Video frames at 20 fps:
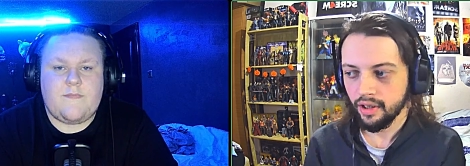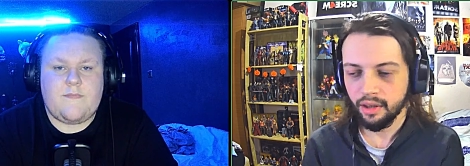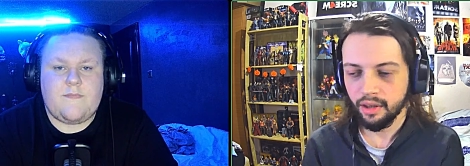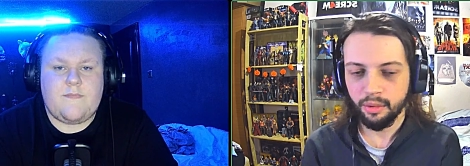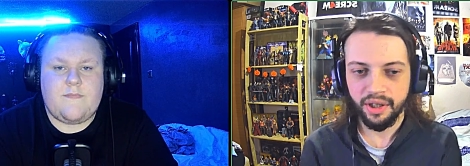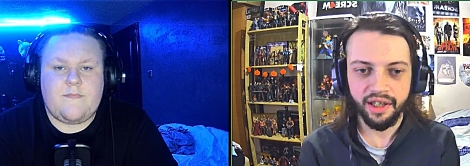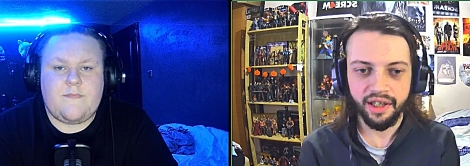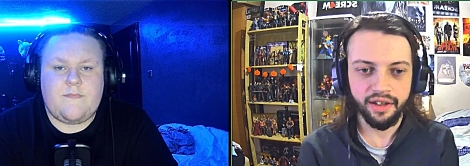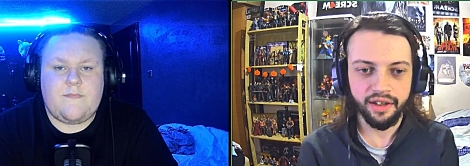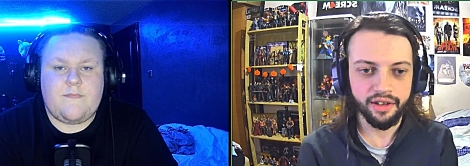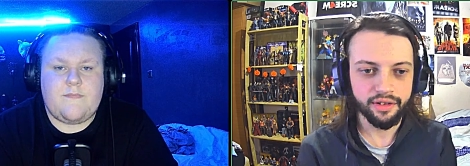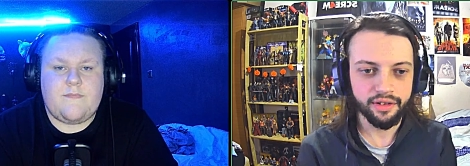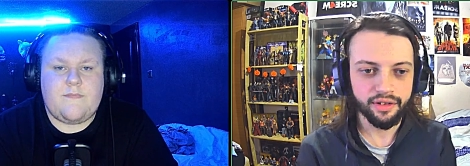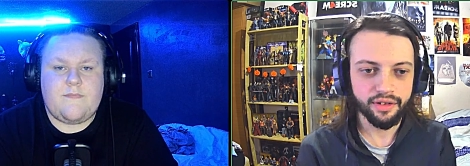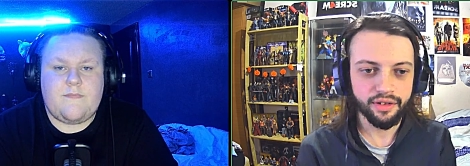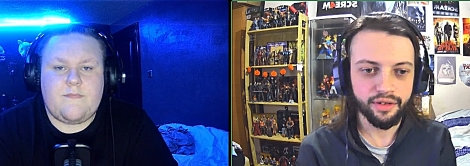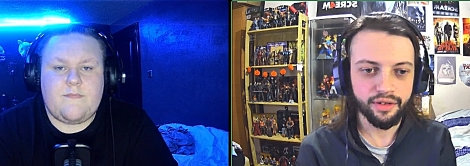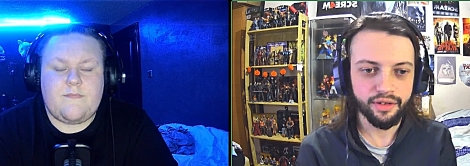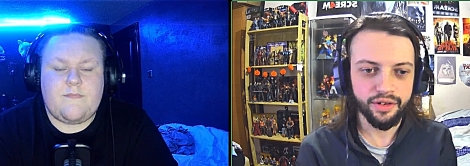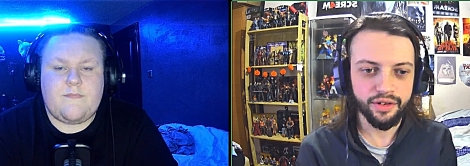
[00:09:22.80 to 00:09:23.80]
Speaker 1: And we get a
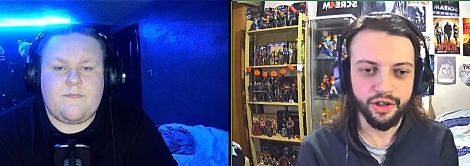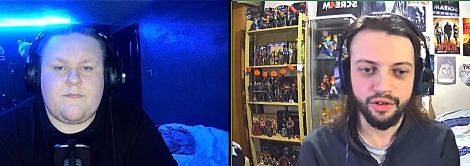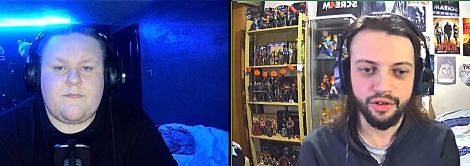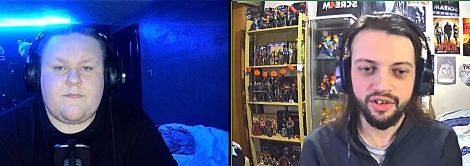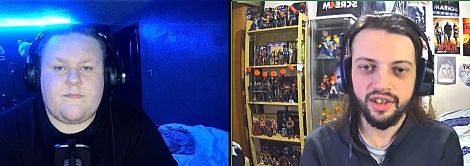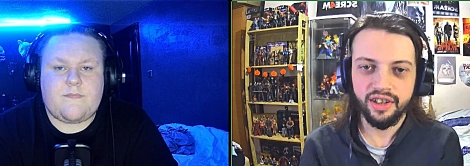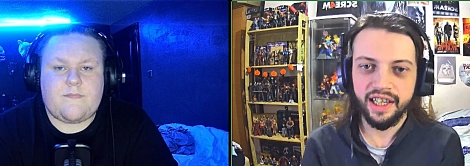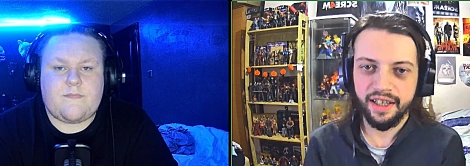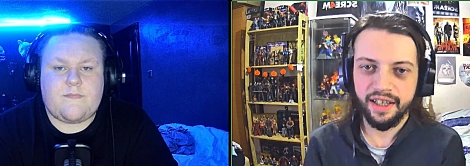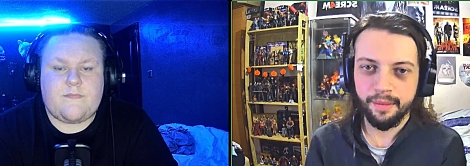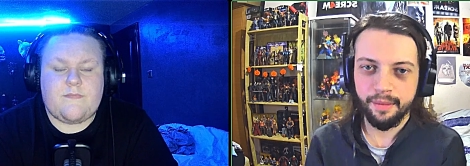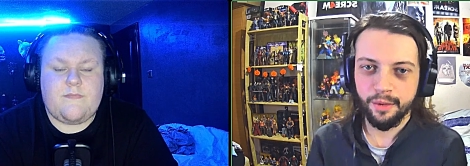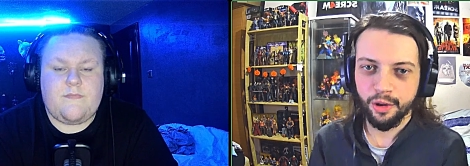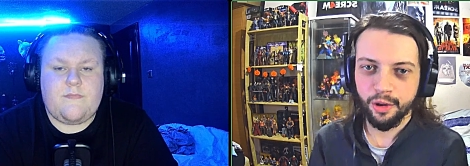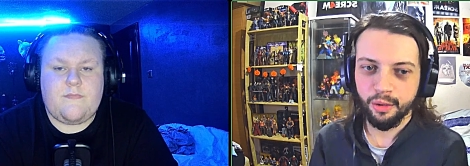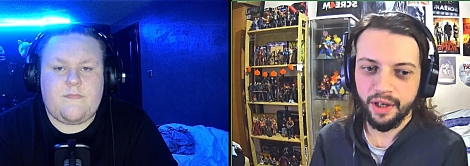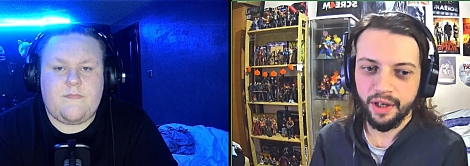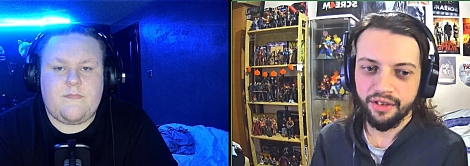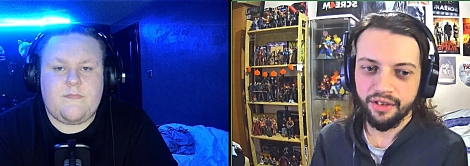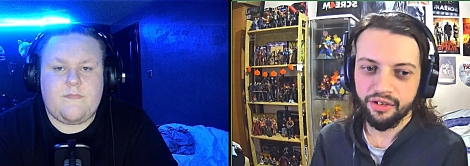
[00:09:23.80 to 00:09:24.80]
you know, to lighten the
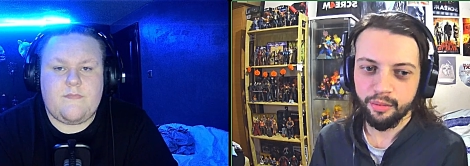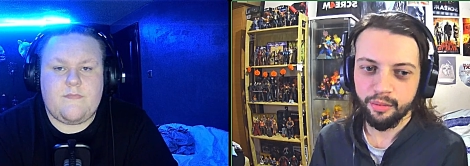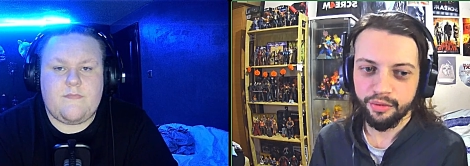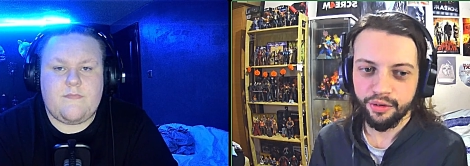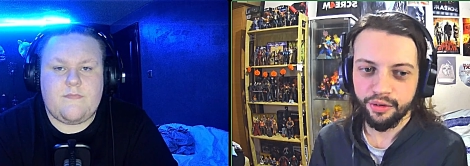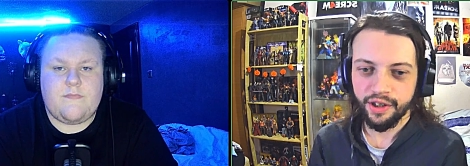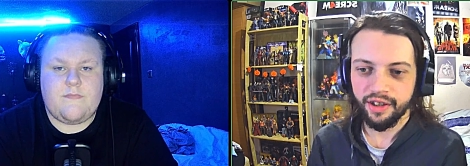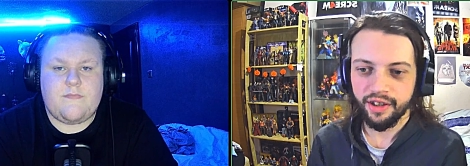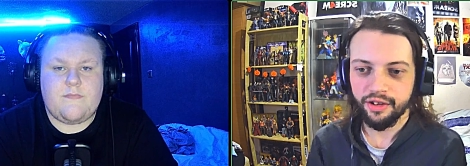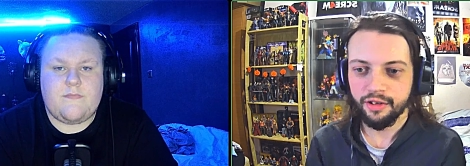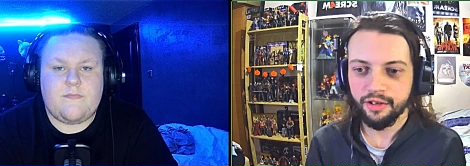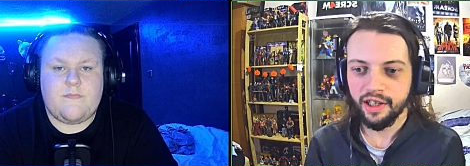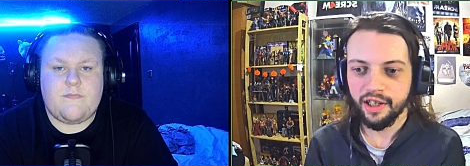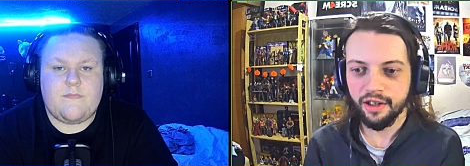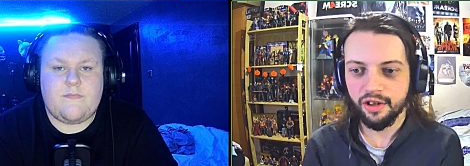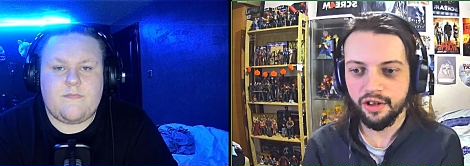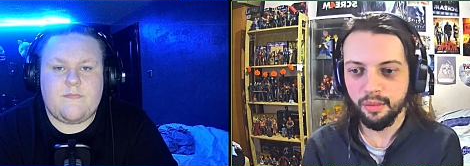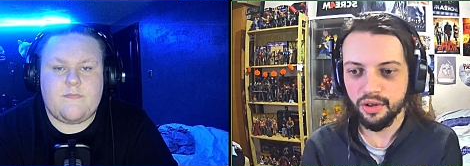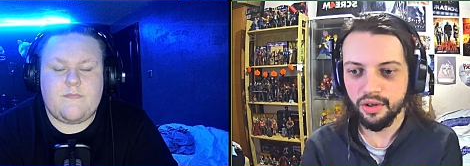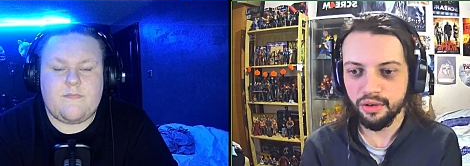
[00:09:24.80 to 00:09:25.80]
mood, we get some funny
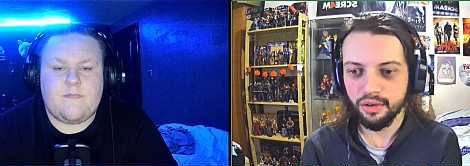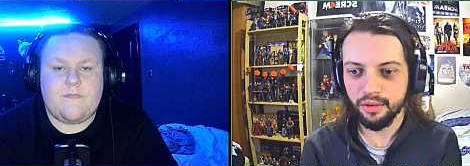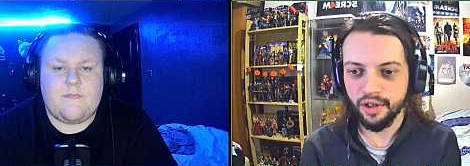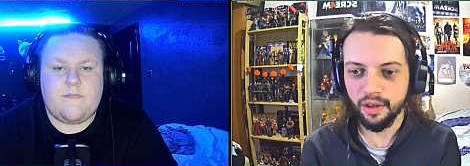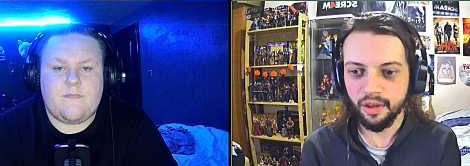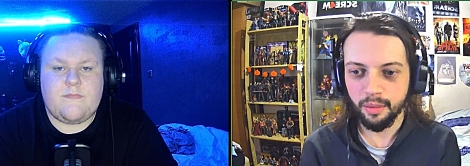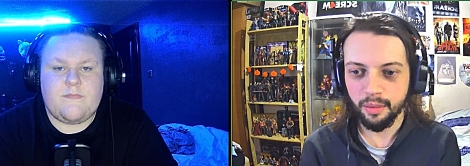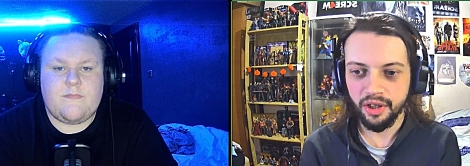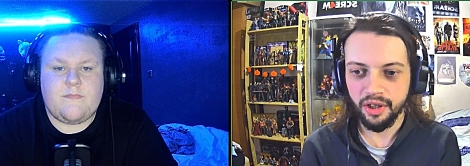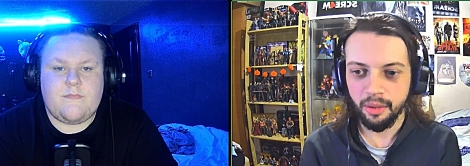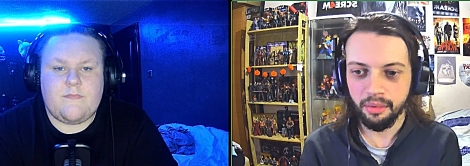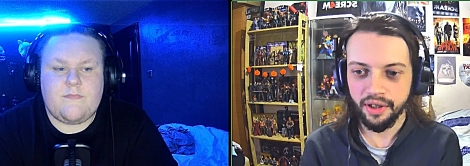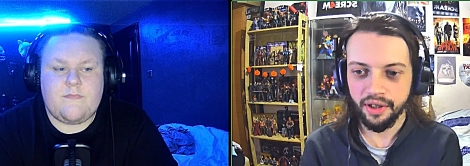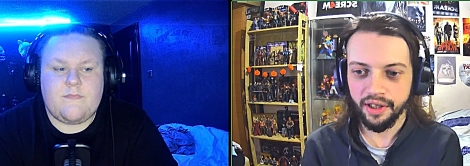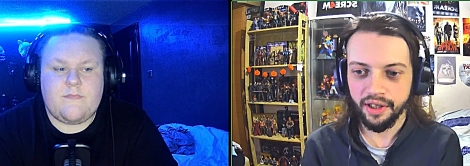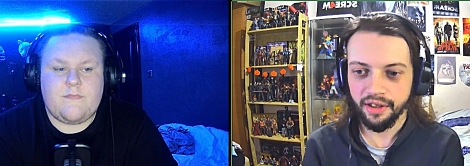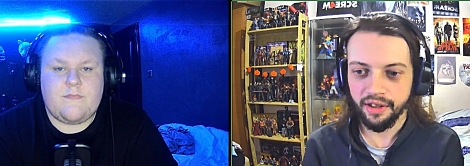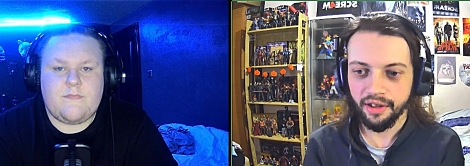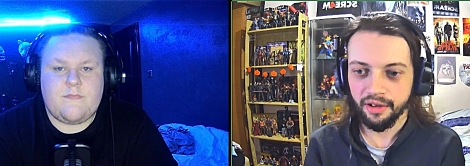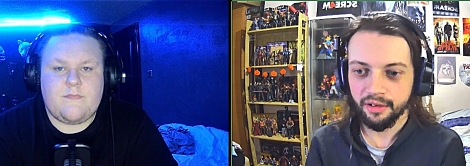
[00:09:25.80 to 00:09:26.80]
interaction between them on the
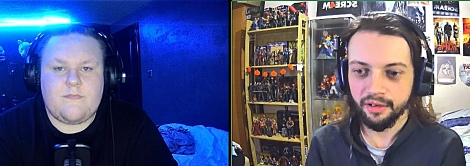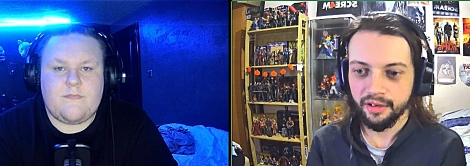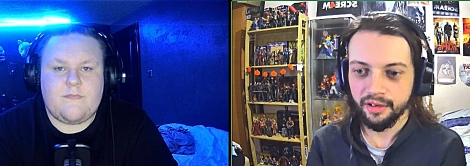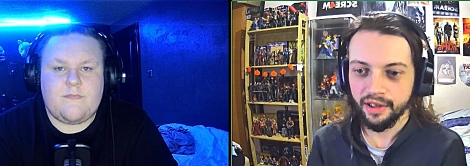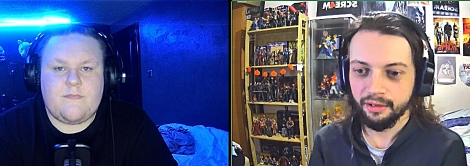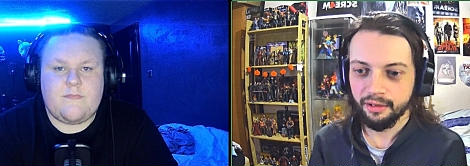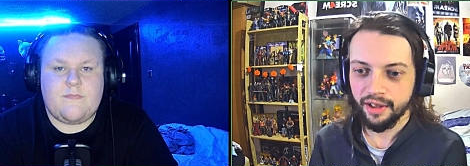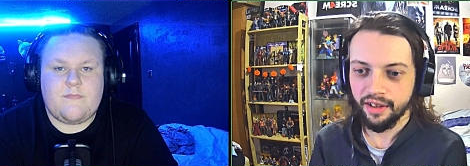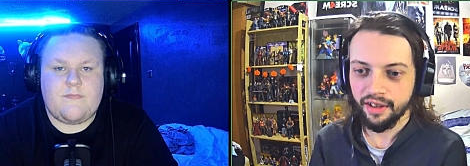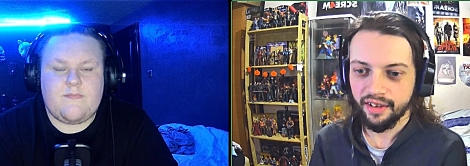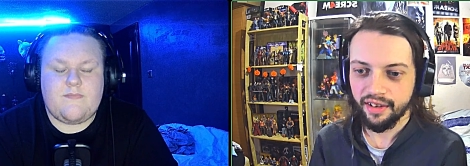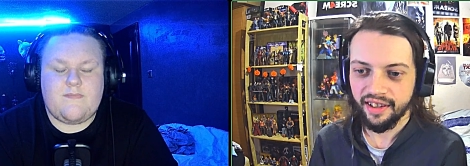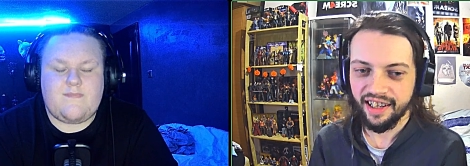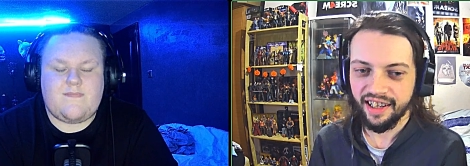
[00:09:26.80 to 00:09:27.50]
plane, don't we? When the